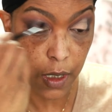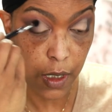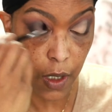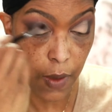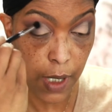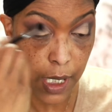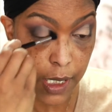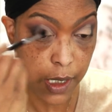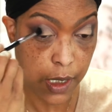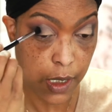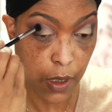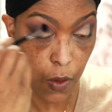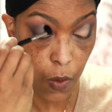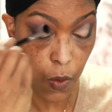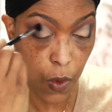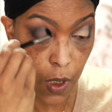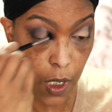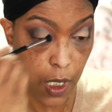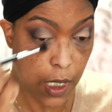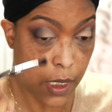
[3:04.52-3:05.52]
though. I still
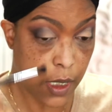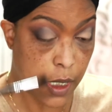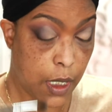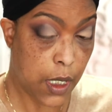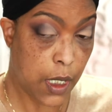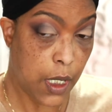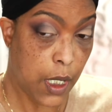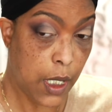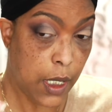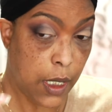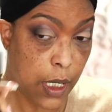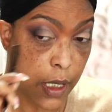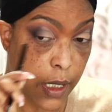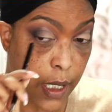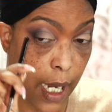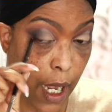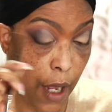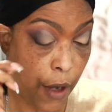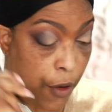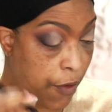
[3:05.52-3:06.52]
want this
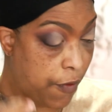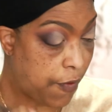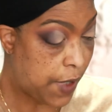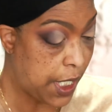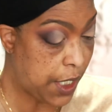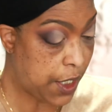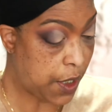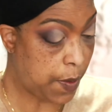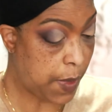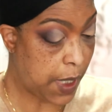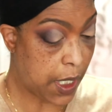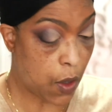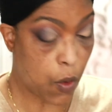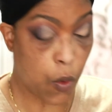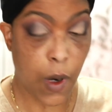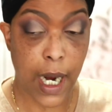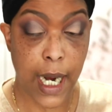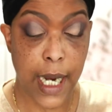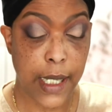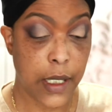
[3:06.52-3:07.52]
outer V to be
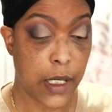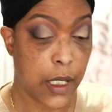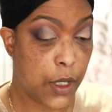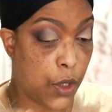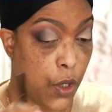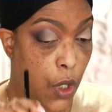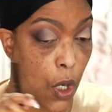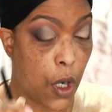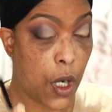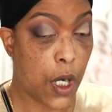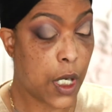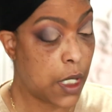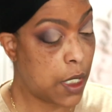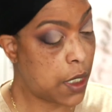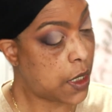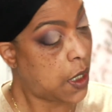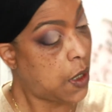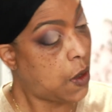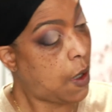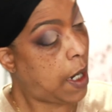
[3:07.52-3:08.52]
quite dark.
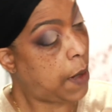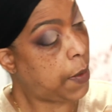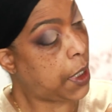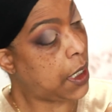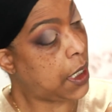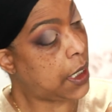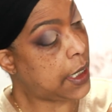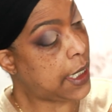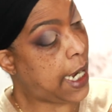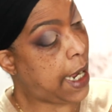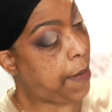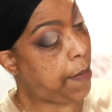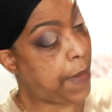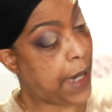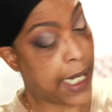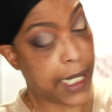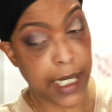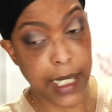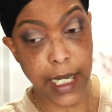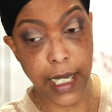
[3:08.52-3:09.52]
So I'm going to tap
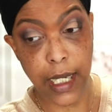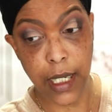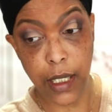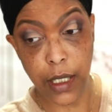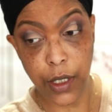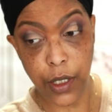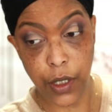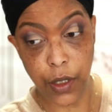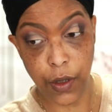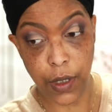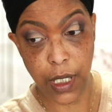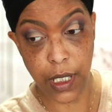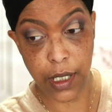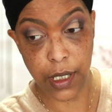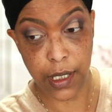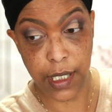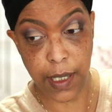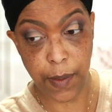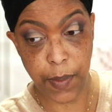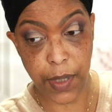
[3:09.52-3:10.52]
back into this
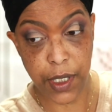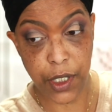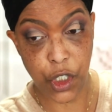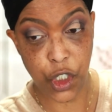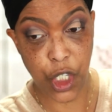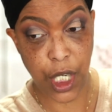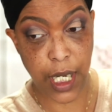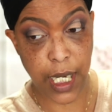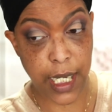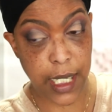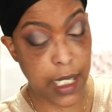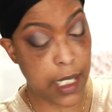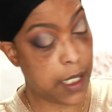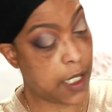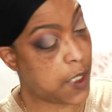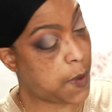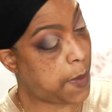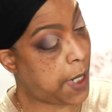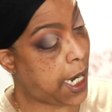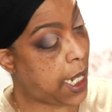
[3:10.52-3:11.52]
deepest shade in
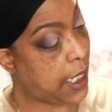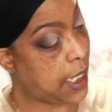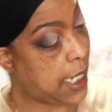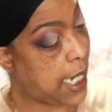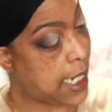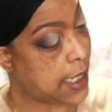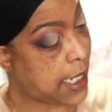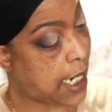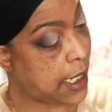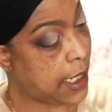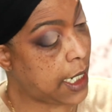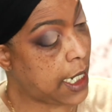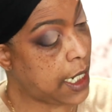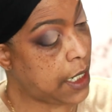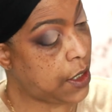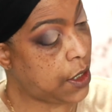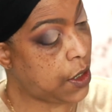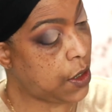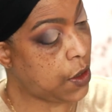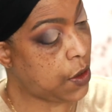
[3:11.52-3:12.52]
this palette as I
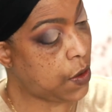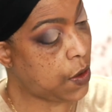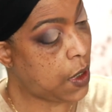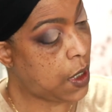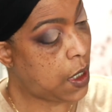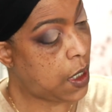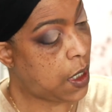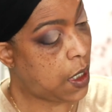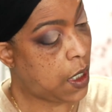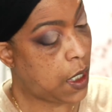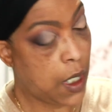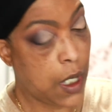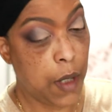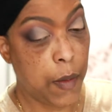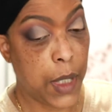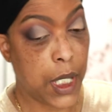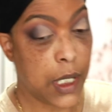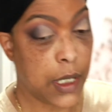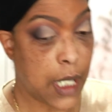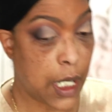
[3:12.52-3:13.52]
need to
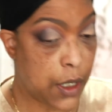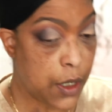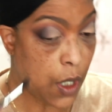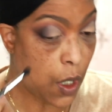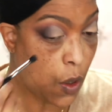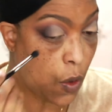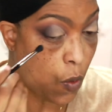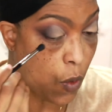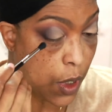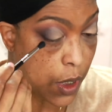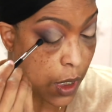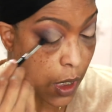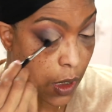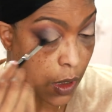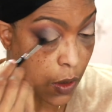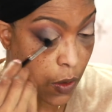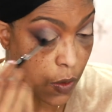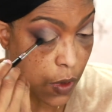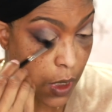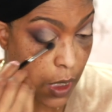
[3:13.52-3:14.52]
because I don't want to
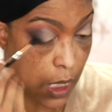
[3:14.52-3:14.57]
lose